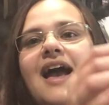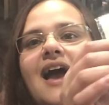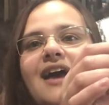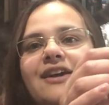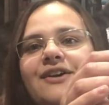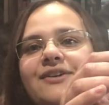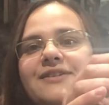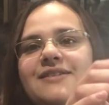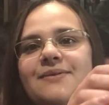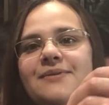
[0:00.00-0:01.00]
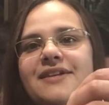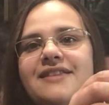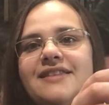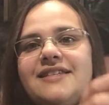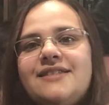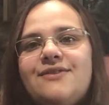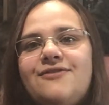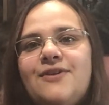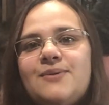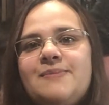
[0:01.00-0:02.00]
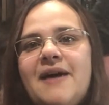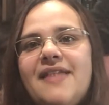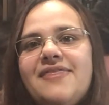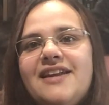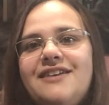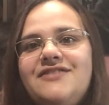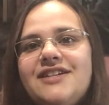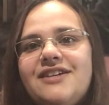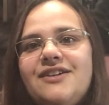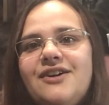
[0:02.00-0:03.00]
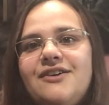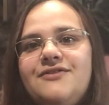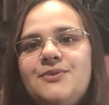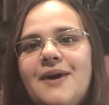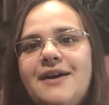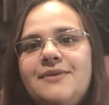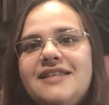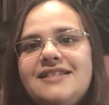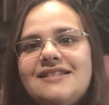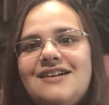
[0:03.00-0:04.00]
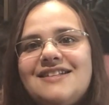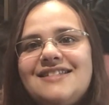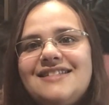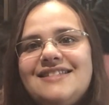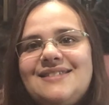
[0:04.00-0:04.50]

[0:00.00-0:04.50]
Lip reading: and it goes with this little false pattern that I've done of Dwight with his glasses.